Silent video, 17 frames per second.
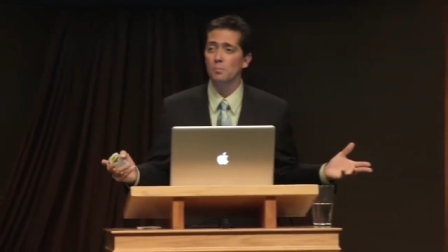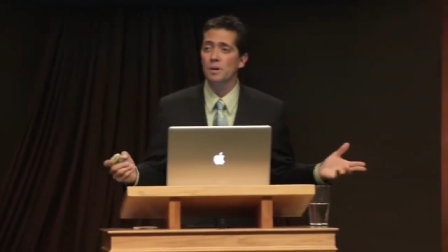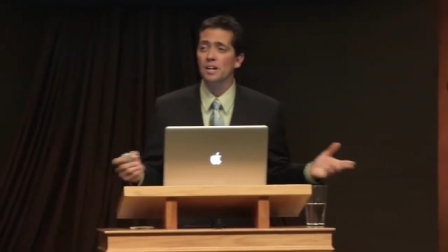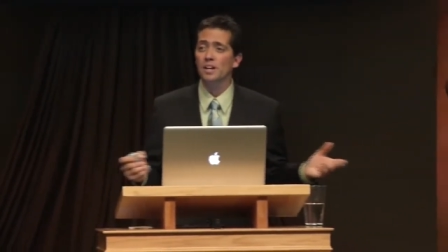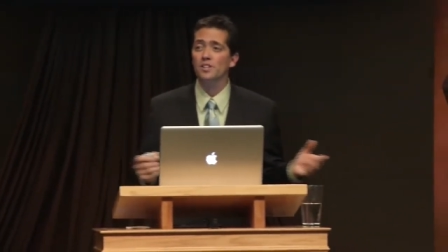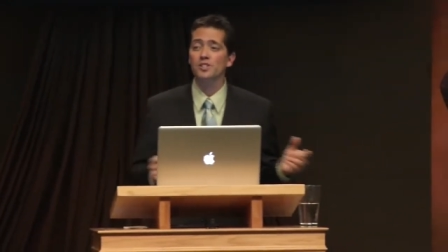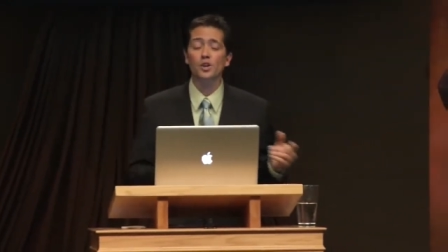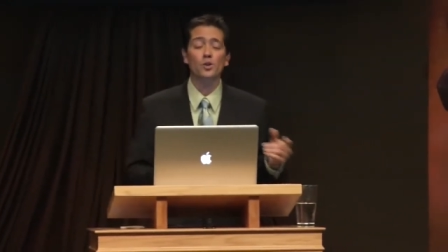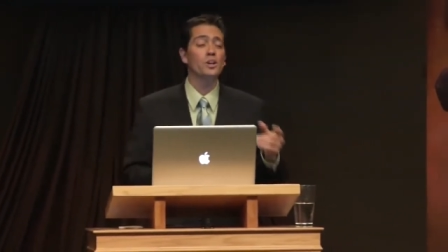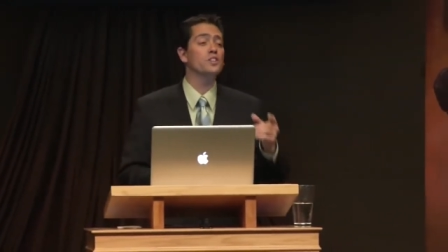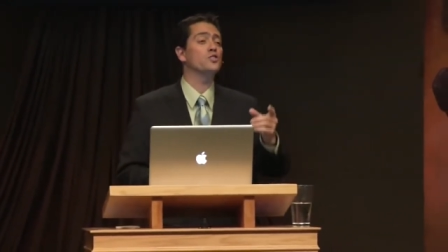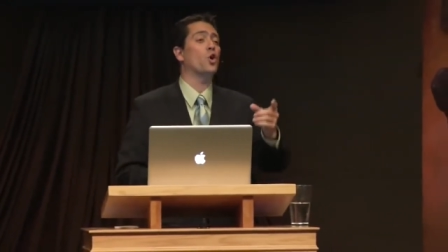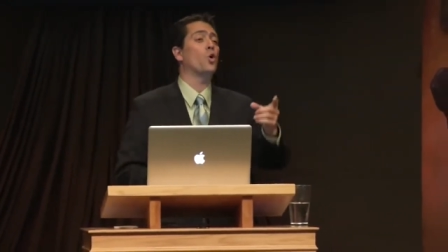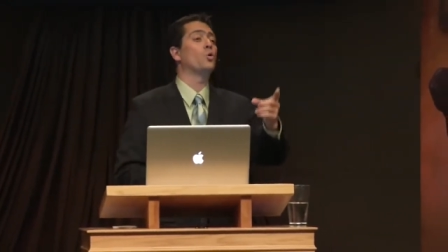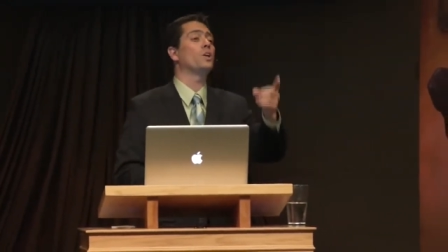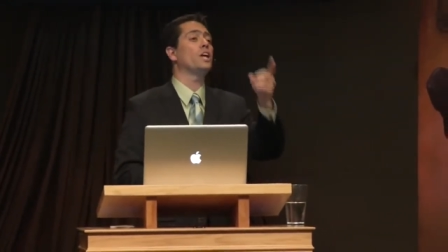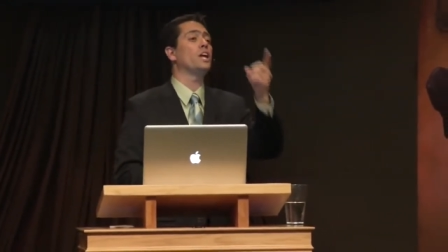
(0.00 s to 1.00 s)
because there is
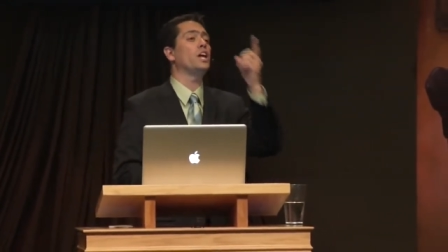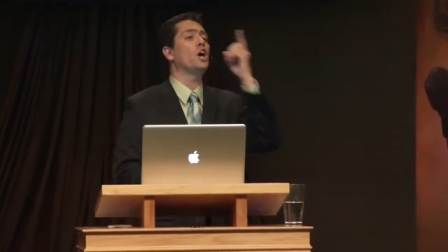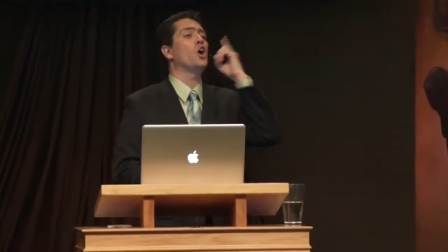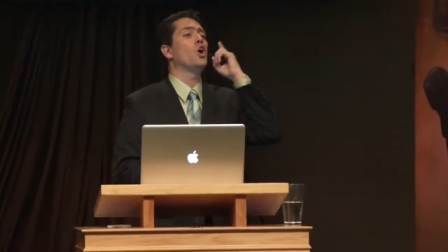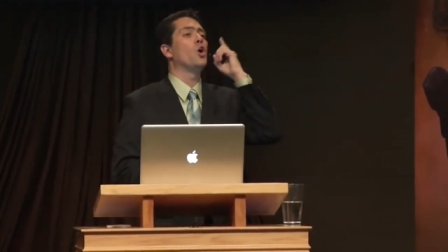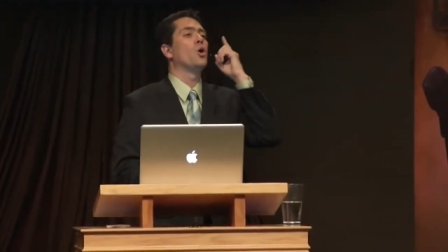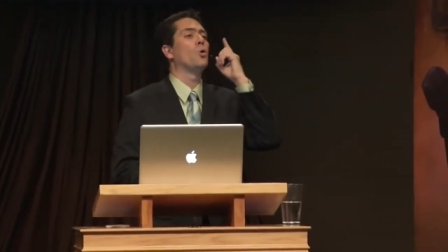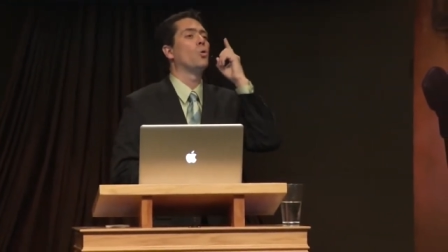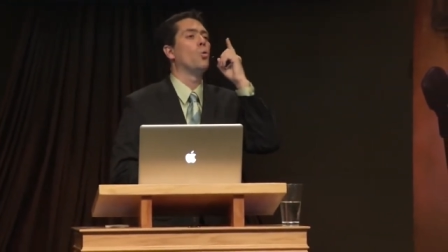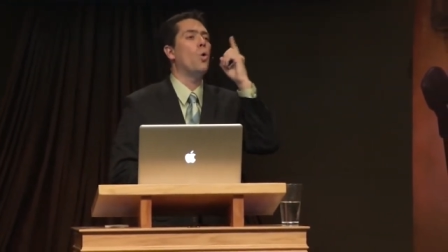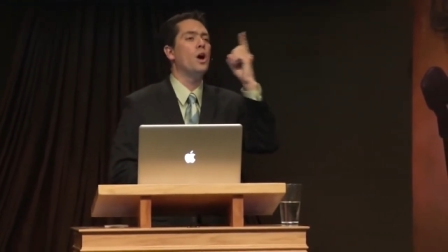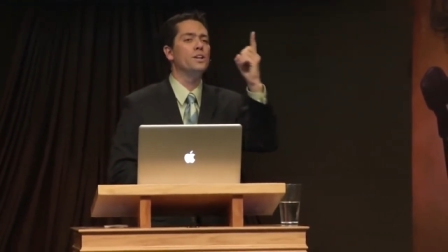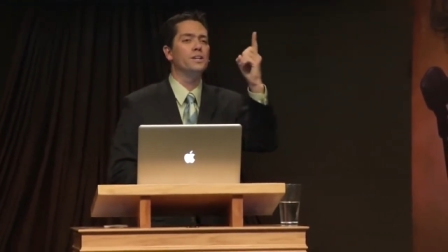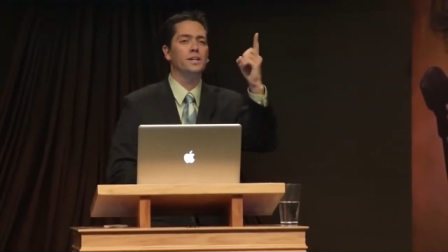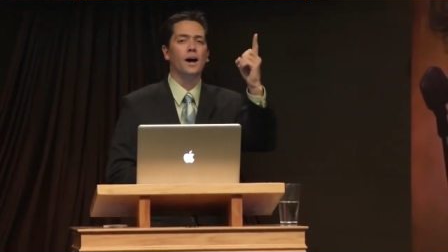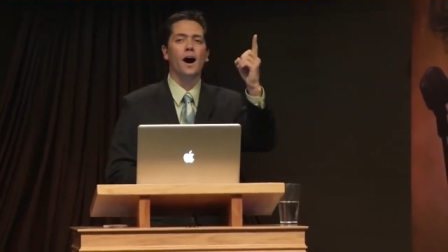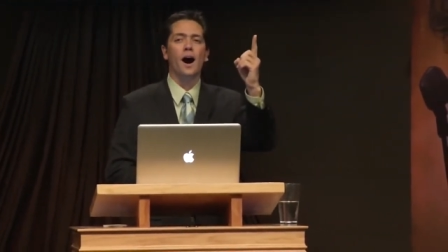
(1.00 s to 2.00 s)
only
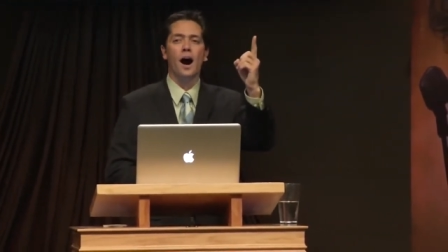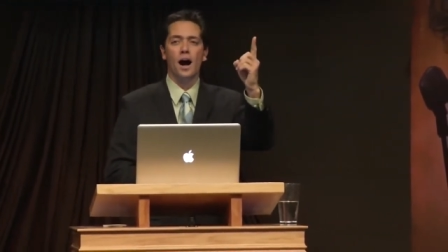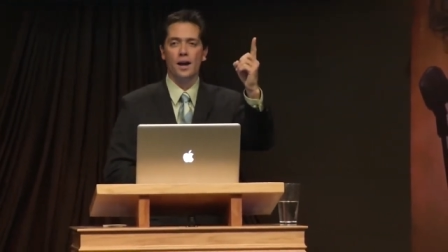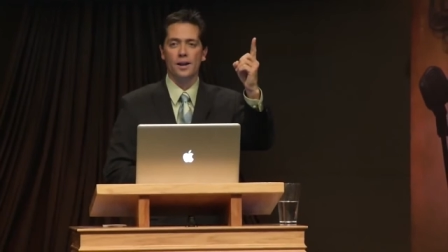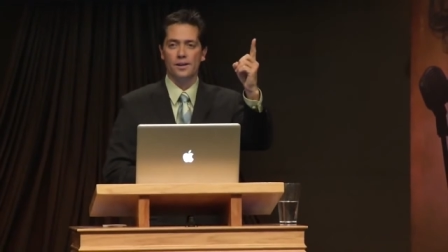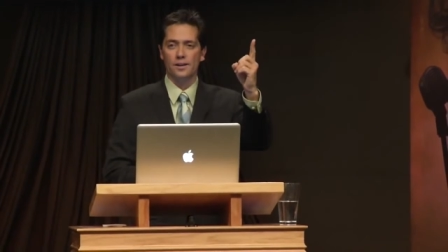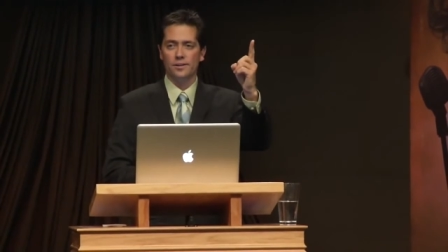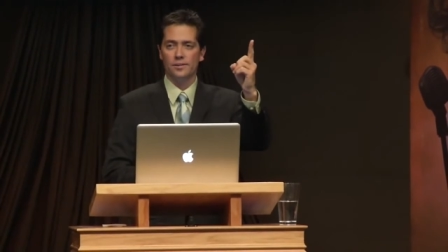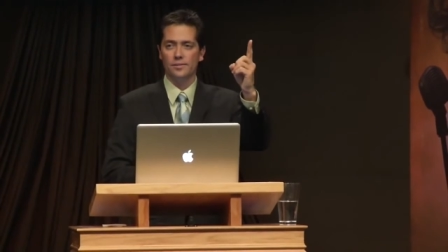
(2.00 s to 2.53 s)
one God.